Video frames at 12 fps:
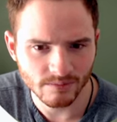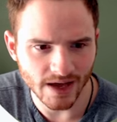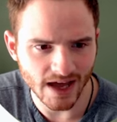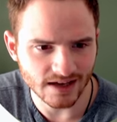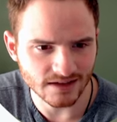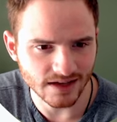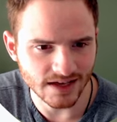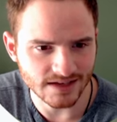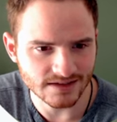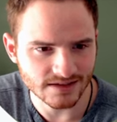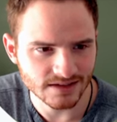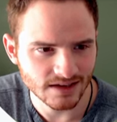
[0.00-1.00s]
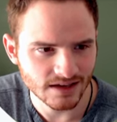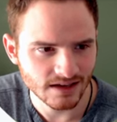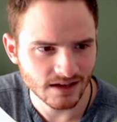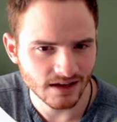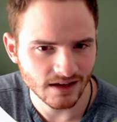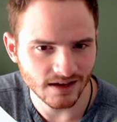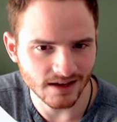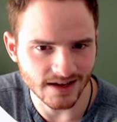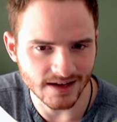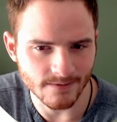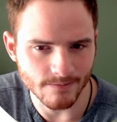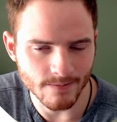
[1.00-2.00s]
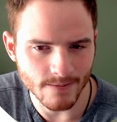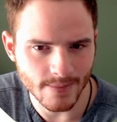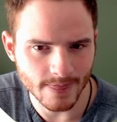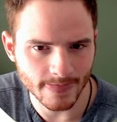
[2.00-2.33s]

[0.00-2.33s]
backlinks, um,